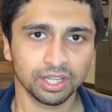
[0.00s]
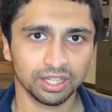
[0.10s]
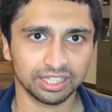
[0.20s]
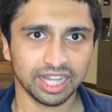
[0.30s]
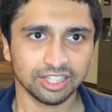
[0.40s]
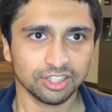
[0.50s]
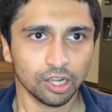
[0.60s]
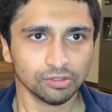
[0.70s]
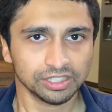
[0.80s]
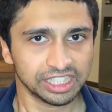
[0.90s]
Like that's
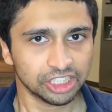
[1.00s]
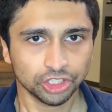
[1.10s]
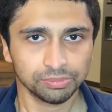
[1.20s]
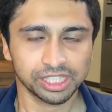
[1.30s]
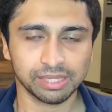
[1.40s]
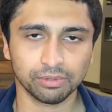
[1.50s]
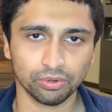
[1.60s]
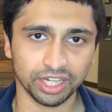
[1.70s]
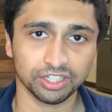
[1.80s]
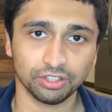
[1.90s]
how the nation became
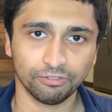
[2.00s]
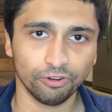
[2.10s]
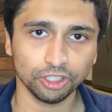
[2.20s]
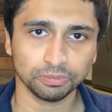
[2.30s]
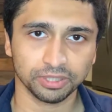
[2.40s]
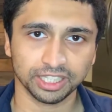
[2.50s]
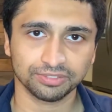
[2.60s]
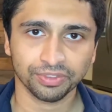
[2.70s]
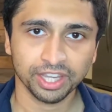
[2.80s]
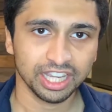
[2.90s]
great in the first place.
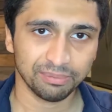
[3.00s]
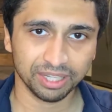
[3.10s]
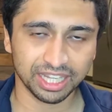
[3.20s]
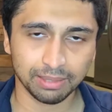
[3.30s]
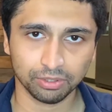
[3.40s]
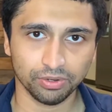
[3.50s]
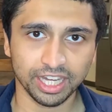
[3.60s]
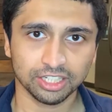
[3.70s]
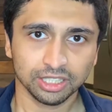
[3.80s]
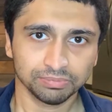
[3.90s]
It became
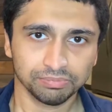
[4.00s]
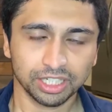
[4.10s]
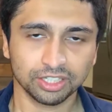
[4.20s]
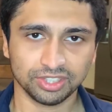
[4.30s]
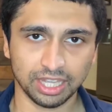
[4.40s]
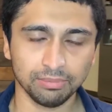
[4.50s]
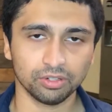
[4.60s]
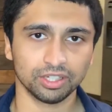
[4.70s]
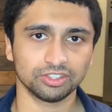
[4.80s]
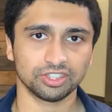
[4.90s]
great because
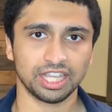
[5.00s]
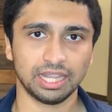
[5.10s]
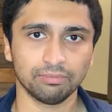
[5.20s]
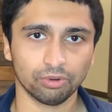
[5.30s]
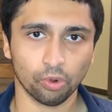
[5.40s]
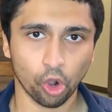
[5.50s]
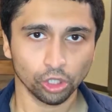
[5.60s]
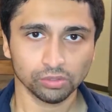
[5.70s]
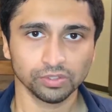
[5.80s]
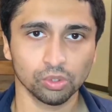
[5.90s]
immigrants came from
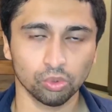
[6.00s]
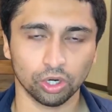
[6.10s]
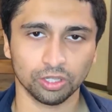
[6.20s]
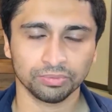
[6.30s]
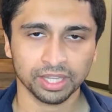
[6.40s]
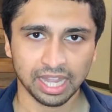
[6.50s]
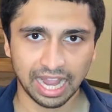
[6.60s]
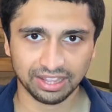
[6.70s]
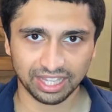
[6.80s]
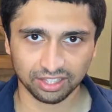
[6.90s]
all over the world,
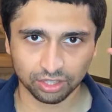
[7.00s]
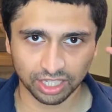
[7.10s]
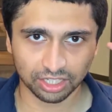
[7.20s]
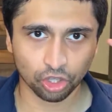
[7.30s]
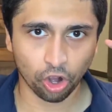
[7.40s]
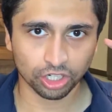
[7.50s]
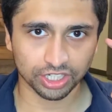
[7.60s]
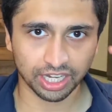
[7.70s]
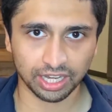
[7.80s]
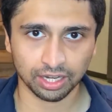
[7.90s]
and then they thought
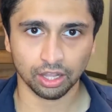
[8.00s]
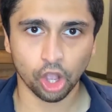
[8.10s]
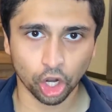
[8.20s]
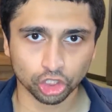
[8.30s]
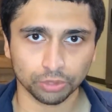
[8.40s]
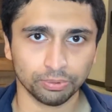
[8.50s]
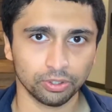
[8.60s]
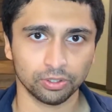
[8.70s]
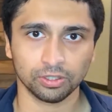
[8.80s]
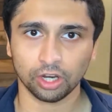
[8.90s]
in
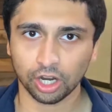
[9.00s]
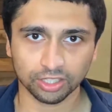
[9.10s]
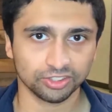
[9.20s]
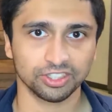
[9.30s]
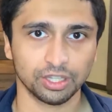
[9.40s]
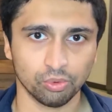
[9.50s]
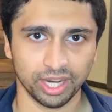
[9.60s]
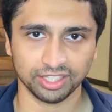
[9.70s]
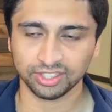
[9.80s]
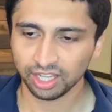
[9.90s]
entrepreneurial hustling
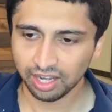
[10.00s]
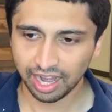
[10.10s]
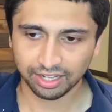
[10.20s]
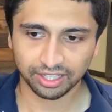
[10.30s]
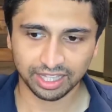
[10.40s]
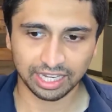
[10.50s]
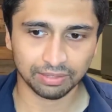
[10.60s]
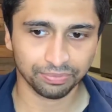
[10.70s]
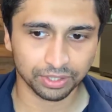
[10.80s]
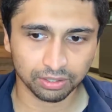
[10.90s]
ways, and then
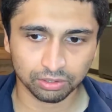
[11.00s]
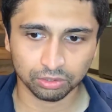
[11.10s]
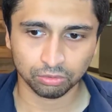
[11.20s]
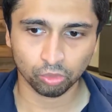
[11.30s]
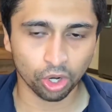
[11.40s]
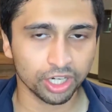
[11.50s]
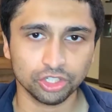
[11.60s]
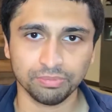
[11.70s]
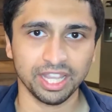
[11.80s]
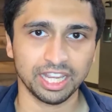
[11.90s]
they wanted
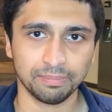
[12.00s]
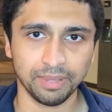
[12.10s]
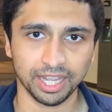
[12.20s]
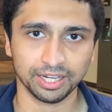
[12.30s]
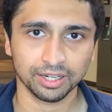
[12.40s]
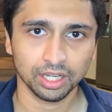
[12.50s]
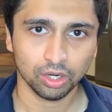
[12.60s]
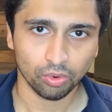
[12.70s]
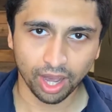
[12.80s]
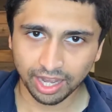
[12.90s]
to make it big,
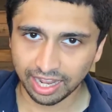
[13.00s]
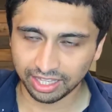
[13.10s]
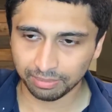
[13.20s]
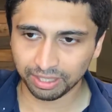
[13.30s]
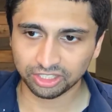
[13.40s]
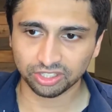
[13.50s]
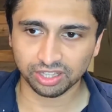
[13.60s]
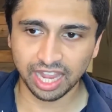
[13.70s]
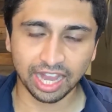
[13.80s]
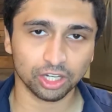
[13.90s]
right? And they
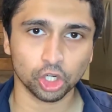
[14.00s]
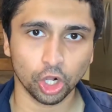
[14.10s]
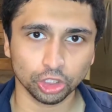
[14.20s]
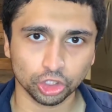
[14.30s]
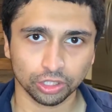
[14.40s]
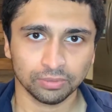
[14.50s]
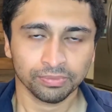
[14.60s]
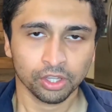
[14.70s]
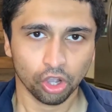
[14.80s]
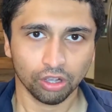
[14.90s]
basically had a culture
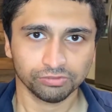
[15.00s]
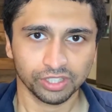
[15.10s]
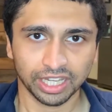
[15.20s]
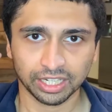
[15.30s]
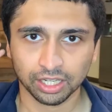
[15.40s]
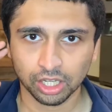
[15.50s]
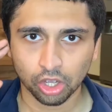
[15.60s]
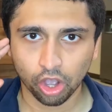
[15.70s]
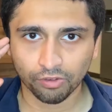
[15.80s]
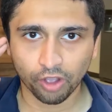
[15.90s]
of like,
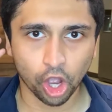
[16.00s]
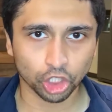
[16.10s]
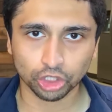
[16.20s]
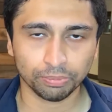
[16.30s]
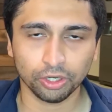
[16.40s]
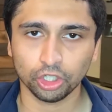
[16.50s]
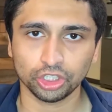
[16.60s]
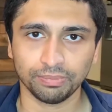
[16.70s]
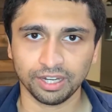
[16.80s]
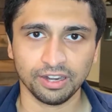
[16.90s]
of
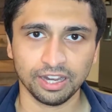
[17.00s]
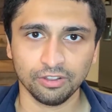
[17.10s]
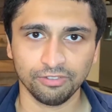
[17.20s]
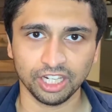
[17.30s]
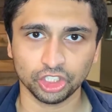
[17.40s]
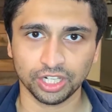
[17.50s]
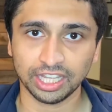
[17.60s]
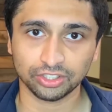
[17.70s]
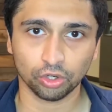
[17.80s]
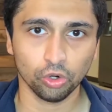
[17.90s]
entrepreneurship and innovation
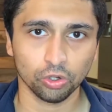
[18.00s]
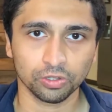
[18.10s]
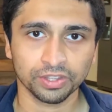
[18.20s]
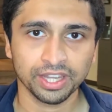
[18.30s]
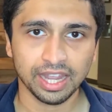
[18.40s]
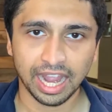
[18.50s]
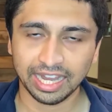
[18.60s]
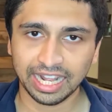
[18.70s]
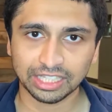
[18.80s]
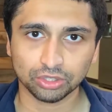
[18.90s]
as a whole.
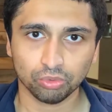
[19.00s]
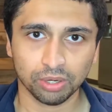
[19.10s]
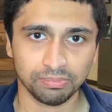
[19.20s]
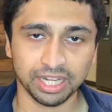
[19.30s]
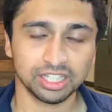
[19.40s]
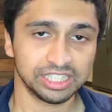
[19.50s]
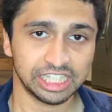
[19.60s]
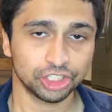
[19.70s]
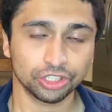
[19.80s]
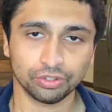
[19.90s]
And that's what made the
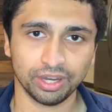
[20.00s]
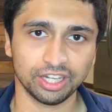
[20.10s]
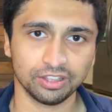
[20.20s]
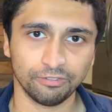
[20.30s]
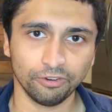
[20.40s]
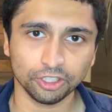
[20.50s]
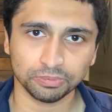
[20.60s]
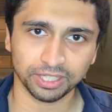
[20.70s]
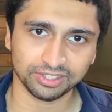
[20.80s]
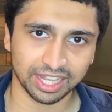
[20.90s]
nation great in the first
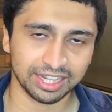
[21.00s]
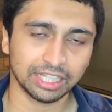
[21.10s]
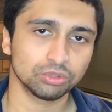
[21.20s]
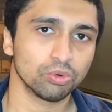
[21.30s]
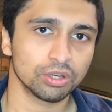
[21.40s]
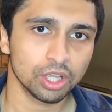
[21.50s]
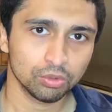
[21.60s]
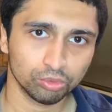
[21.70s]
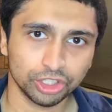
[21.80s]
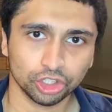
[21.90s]
place. And that's what
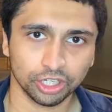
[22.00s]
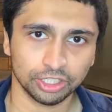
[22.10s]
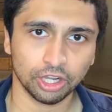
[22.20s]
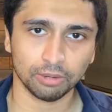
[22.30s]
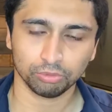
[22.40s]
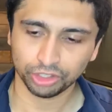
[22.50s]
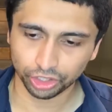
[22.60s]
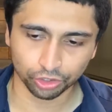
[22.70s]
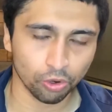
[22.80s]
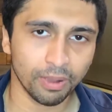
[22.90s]
we should adopt. We
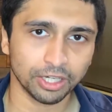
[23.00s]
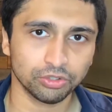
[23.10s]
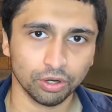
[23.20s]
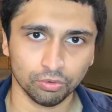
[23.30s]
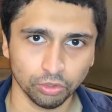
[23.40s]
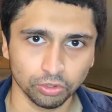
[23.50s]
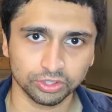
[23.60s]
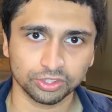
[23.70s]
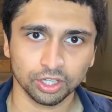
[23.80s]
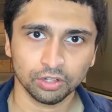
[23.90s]
should go back to our
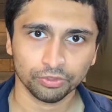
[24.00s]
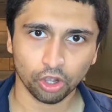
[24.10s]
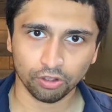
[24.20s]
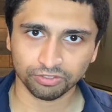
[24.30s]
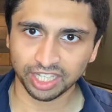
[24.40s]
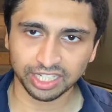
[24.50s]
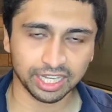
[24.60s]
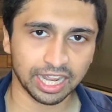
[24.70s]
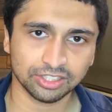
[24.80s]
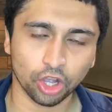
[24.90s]
roots of
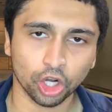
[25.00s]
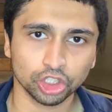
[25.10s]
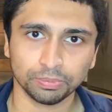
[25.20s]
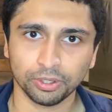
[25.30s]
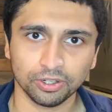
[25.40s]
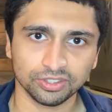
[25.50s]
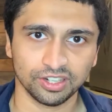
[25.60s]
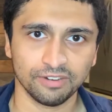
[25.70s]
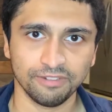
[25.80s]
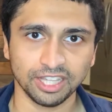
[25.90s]
thinking as entrepreneurs and
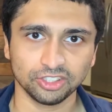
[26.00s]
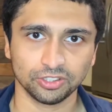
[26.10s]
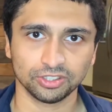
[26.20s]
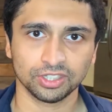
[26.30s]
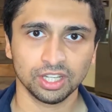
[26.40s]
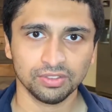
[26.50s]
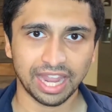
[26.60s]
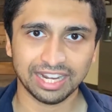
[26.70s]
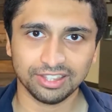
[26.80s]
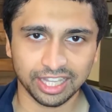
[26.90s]
investors,
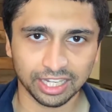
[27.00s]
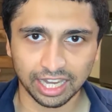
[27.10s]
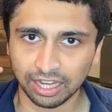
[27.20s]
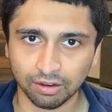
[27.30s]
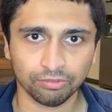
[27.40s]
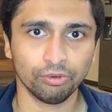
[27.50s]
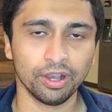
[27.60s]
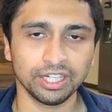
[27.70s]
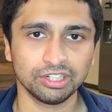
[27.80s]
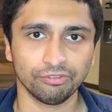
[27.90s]
and think in a
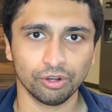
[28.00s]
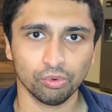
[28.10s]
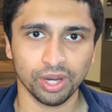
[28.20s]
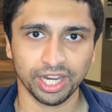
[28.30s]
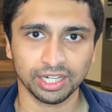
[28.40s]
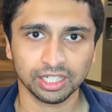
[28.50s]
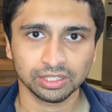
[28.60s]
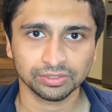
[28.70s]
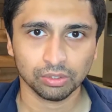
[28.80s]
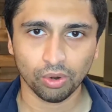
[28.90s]
very different way,
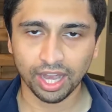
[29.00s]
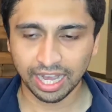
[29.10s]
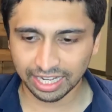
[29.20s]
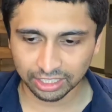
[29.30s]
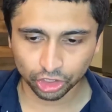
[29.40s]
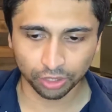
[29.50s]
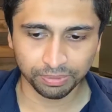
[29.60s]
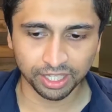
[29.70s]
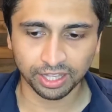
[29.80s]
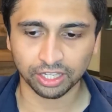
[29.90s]
right? And it should
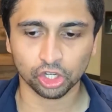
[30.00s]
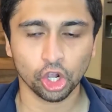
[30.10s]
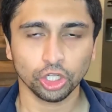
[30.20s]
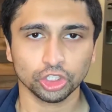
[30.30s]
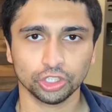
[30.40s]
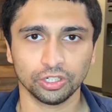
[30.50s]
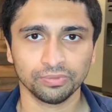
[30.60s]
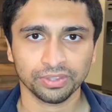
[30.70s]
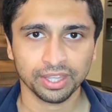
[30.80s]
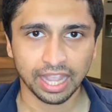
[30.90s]
be like a culture.
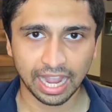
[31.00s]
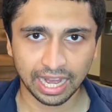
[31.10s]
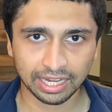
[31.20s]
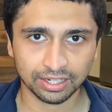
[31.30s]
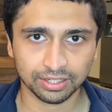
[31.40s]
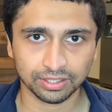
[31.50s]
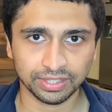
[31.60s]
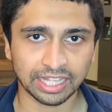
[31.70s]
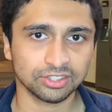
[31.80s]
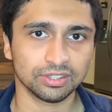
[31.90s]
And
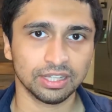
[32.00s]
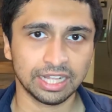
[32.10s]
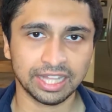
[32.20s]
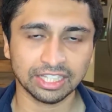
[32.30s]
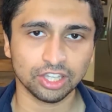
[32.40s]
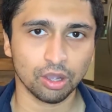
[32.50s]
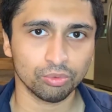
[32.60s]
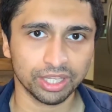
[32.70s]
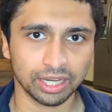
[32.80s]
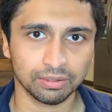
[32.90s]
that's, and that's how
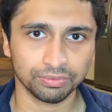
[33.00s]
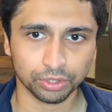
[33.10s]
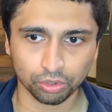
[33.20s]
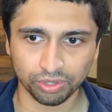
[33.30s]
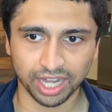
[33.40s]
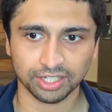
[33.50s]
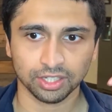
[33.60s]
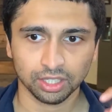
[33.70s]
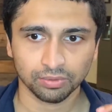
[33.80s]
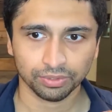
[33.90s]
we can create,
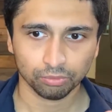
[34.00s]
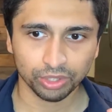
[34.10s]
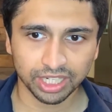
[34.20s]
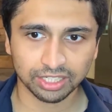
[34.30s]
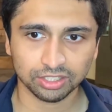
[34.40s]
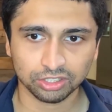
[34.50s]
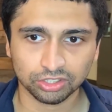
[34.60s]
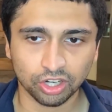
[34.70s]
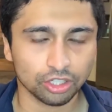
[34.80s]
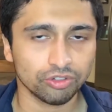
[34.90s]
we can
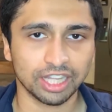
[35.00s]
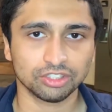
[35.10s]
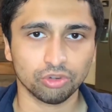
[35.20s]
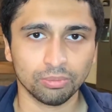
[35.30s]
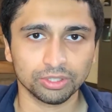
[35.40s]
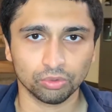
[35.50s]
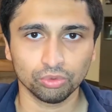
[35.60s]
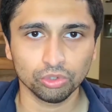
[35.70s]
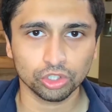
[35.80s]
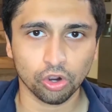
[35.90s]
start transforming the
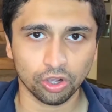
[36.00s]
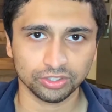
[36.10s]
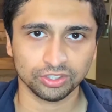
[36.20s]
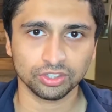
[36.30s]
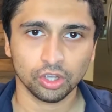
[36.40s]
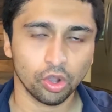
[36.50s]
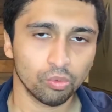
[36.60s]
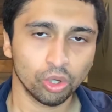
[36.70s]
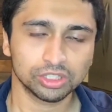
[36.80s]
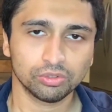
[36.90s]
root causes of
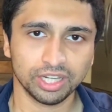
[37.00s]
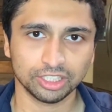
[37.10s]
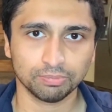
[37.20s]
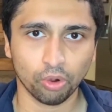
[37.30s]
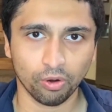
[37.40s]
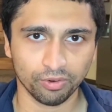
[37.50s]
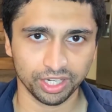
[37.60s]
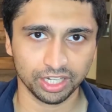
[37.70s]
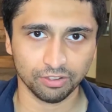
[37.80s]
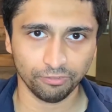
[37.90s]
what creates
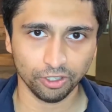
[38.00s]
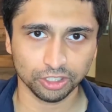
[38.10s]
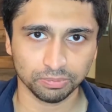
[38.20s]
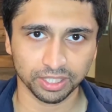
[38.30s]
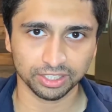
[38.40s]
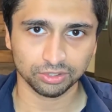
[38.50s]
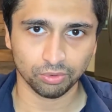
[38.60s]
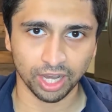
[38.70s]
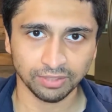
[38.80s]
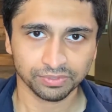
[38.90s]
poverty in the first place,
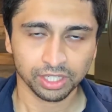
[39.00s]
right?